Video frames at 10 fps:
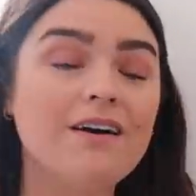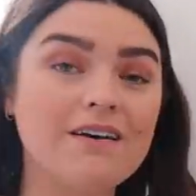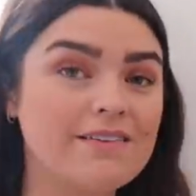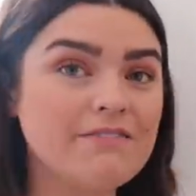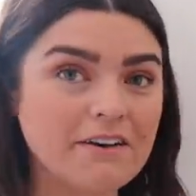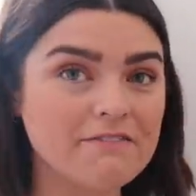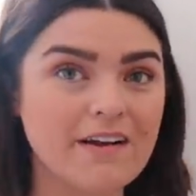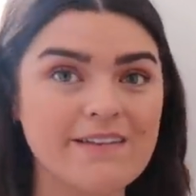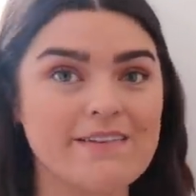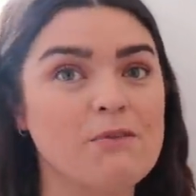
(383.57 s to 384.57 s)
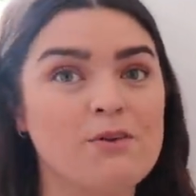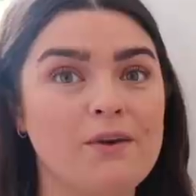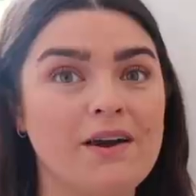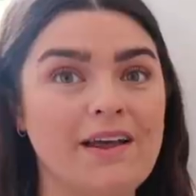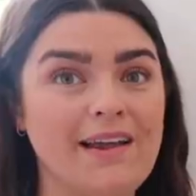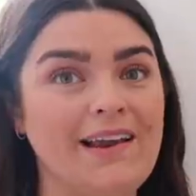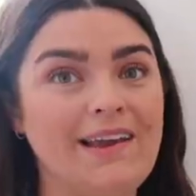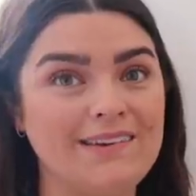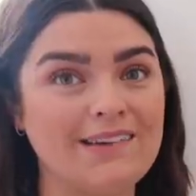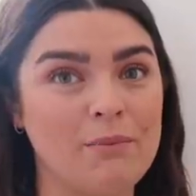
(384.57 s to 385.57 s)
I'll see if I can find a similar one and
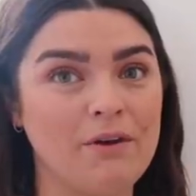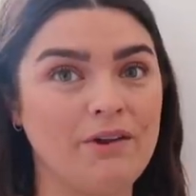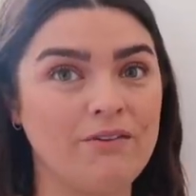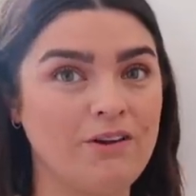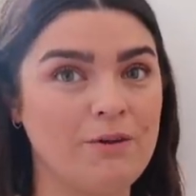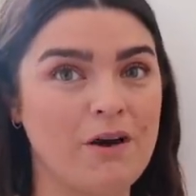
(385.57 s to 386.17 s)
link it down below for you.